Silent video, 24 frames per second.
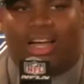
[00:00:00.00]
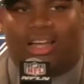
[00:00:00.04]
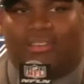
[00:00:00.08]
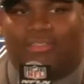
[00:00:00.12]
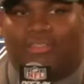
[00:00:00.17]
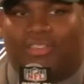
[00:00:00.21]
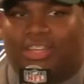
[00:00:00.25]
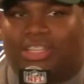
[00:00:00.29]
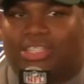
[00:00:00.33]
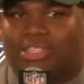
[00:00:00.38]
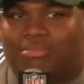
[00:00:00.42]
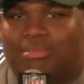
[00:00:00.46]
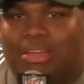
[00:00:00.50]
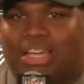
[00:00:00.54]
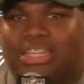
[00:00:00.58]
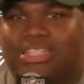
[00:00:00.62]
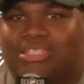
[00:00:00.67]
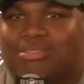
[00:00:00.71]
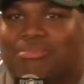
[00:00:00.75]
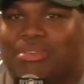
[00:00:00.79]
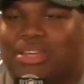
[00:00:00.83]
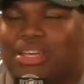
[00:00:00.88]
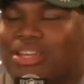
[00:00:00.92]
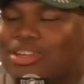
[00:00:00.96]
Uh, it feels amazing
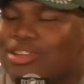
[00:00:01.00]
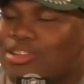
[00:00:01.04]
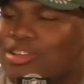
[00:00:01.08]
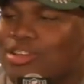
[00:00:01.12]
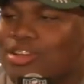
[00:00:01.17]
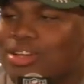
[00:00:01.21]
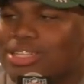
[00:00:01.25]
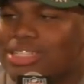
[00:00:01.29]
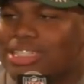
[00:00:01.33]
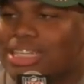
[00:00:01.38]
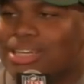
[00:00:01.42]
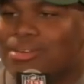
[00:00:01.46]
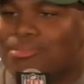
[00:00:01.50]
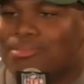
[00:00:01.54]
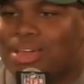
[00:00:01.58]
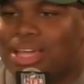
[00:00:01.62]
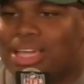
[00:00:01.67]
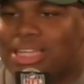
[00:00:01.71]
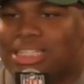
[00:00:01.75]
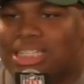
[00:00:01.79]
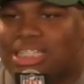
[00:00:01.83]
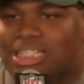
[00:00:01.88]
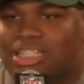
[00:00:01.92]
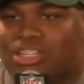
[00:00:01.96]
to be a New York Jet,
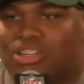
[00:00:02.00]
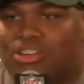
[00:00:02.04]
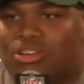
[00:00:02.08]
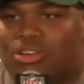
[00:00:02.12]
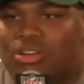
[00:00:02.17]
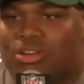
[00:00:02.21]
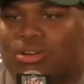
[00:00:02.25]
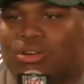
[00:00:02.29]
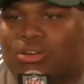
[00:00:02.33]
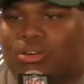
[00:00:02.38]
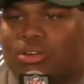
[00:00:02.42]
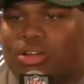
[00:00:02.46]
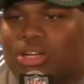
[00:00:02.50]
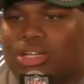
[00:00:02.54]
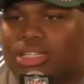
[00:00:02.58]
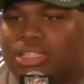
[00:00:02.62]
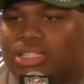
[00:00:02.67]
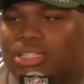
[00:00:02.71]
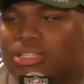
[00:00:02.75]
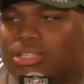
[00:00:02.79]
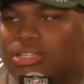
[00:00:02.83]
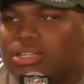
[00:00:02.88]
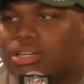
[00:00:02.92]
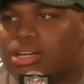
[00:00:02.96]
man. Just knowing I'm going
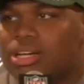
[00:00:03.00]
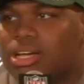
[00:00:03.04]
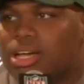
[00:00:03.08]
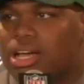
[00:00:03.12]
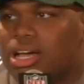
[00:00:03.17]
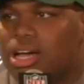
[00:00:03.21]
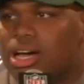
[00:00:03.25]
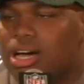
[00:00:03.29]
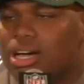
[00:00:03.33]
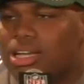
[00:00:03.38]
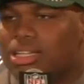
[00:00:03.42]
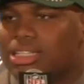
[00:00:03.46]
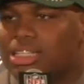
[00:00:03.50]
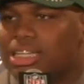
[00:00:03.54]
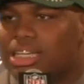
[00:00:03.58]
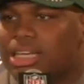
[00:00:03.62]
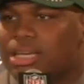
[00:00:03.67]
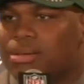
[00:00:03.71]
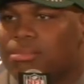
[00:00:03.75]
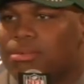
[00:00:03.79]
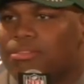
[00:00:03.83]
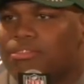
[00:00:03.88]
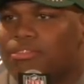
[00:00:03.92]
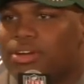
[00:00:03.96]
into a
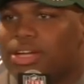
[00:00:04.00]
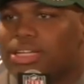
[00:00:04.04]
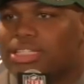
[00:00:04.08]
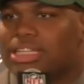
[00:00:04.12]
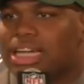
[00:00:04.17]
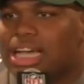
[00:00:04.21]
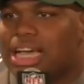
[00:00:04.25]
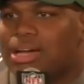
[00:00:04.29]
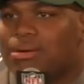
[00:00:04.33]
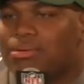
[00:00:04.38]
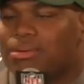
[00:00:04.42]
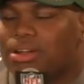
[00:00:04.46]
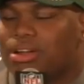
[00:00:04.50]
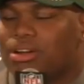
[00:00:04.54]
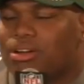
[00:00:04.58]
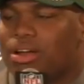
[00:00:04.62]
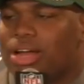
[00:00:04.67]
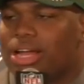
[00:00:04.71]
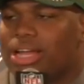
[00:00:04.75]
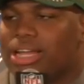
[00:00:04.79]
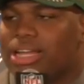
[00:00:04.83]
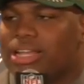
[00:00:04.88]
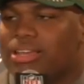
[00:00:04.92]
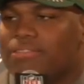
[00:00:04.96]
team, a franchise with a
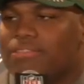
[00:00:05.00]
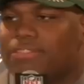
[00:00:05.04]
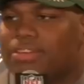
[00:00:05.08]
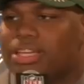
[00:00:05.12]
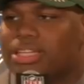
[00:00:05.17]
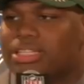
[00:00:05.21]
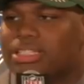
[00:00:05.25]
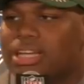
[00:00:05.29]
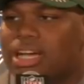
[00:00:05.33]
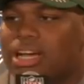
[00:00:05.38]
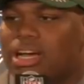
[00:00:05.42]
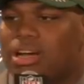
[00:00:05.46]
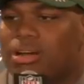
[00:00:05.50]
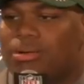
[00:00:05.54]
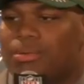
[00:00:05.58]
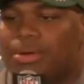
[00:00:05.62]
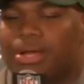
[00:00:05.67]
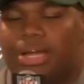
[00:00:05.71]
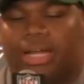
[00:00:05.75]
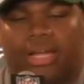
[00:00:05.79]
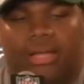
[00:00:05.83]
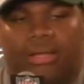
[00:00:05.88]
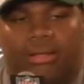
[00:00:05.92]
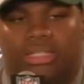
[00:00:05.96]
great defense
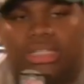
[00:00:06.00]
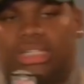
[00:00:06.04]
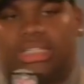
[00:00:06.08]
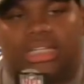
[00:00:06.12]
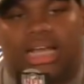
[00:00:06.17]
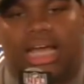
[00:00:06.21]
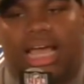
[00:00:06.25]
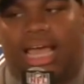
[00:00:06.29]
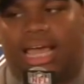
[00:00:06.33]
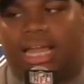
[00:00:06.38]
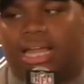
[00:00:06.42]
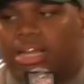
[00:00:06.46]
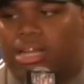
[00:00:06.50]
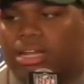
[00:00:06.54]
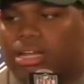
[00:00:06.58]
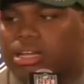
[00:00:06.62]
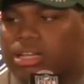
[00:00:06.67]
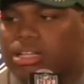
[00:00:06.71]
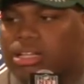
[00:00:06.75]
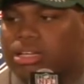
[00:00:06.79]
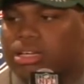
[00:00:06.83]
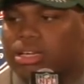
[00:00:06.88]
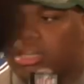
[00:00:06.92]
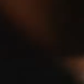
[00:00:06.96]
already, just adding
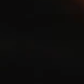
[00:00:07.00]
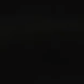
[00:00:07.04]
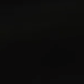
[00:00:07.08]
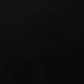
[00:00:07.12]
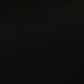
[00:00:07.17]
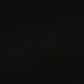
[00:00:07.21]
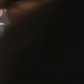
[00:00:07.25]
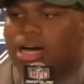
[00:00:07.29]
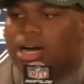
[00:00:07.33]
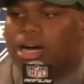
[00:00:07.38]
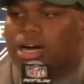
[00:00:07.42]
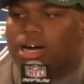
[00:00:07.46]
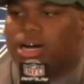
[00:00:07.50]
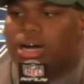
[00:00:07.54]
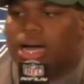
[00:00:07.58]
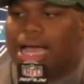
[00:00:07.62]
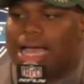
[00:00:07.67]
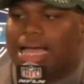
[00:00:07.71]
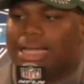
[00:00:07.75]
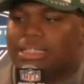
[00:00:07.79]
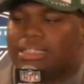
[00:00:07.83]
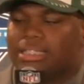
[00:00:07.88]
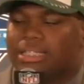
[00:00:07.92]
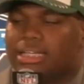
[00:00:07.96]
another uh,
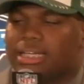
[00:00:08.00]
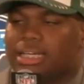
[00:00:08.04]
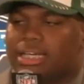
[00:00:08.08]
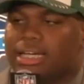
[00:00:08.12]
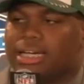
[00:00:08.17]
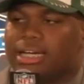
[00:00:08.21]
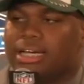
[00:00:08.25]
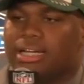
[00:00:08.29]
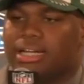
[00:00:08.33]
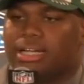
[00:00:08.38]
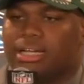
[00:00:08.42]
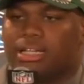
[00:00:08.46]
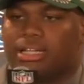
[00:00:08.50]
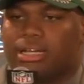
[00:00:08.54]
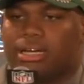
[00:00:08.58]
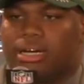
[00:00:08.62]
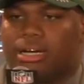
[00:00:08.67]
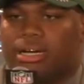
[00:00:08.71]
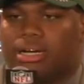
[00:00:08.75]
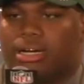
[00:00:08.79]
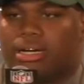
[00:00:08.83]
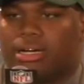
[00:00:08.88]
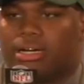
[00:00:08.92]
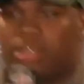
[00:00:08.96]
asset, another
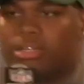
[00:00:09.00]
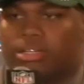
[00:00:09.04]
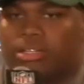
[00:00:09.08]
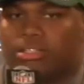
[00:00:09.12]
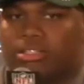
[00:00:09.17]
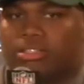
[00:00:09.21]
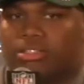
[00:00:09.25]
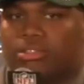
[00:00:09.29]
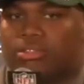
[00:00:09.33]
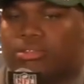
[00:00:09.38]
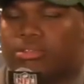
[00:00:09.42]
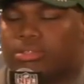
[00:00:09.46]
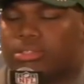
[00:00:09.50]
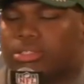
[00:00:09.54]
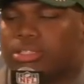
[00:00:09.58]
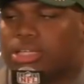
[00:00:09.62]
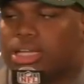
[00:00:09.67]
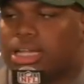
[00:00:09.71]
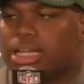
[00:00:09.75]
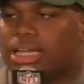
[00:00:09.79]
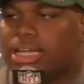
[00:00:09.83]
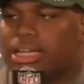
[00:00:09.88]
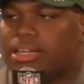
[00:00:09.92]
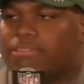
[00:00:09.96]
um, tool to
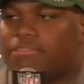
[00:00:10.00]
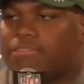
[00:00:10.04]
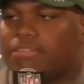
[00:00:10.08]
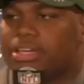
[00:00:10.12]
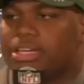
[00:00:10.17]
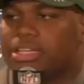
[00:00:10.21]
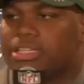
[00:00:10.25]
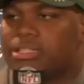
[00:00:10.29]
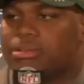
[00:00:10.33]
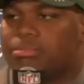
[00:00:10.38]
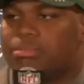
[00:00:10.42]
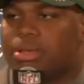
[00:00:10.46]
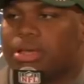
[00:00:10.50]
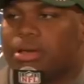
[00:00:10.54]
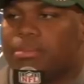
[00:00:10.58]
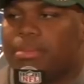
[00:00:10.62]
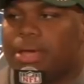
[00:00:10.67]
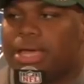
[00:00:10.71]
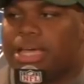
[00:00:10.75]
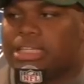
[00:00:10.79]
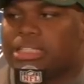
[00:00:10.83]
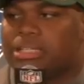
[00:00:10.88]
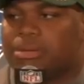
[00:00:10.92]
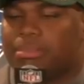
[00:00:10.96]
their defense would be
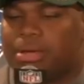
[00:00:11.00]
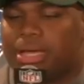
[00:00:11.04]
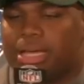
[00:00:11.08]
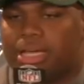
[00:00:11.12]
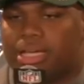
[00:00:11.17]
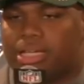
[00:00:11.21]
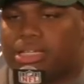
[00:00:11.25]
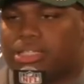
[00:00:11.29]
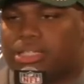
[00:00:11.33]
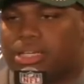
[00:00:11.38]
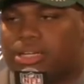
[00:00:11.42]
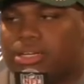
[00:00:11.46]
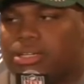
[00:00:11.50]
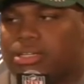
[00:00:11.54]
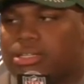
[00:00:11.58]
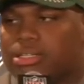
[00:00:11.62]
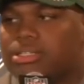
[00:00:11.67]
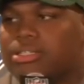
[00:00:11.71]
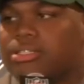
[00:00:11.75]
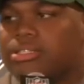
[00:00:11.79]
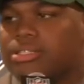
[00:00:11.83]
amazing, man. So.